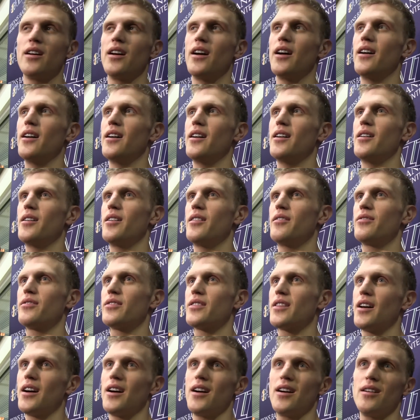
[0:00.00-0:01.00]
I
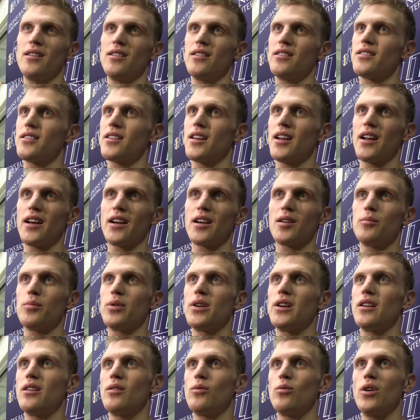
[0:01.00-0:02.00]
thought I
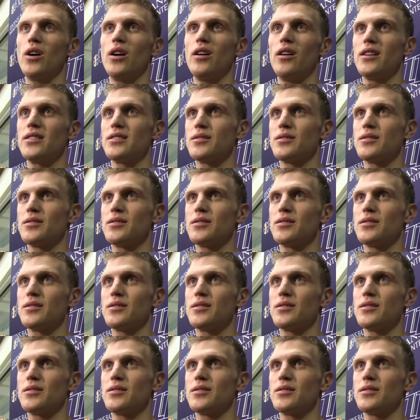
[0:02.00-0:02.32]
competed well,